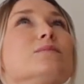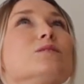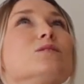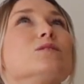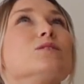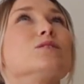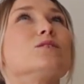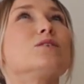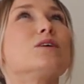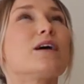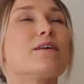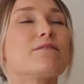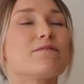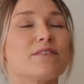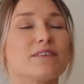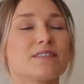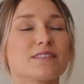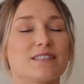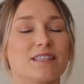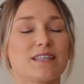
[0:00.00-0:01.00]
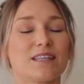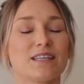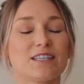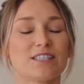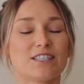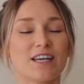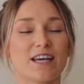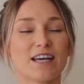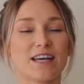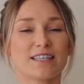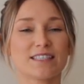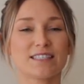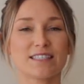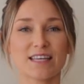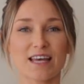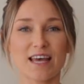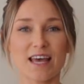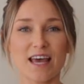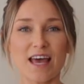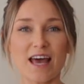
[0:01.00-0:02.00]
Oh, it feels delicious.
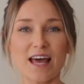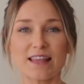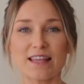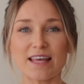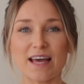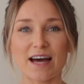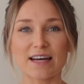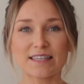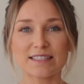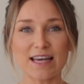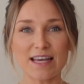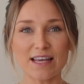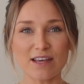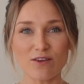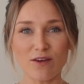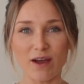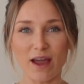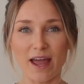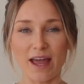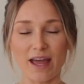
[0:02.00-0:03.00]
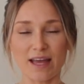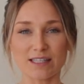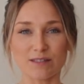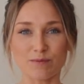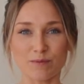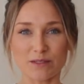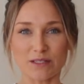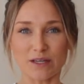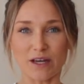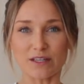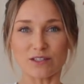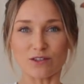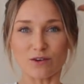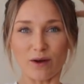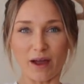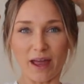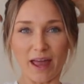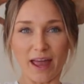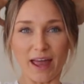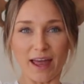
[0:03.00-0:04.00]
Now taking your hands beside your
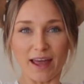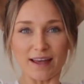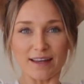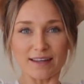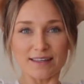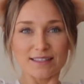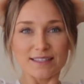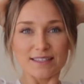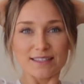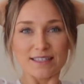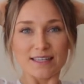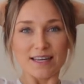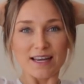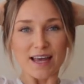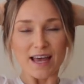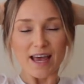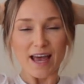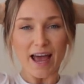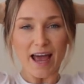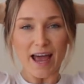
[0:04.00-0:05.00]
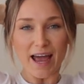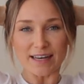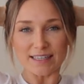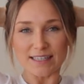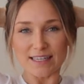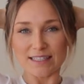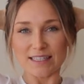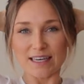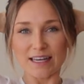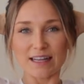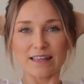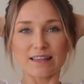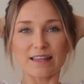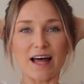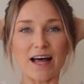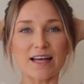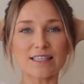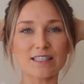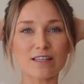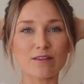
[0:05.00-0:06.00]
head and just
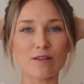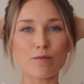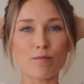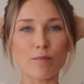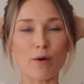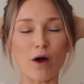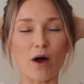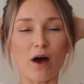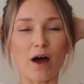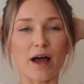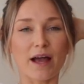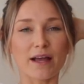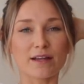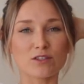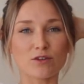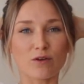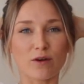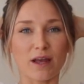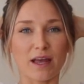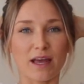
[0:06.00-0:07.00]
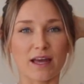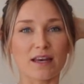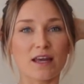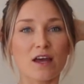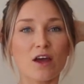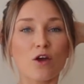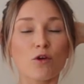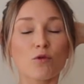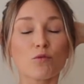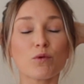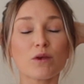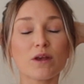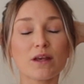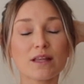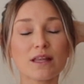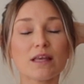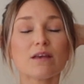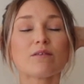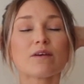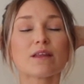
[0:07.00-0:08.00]
clasping them behind your head
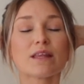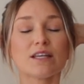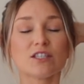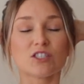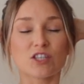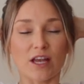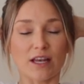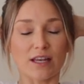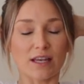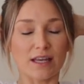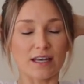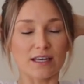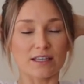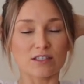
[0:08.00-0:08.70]
really, really gently.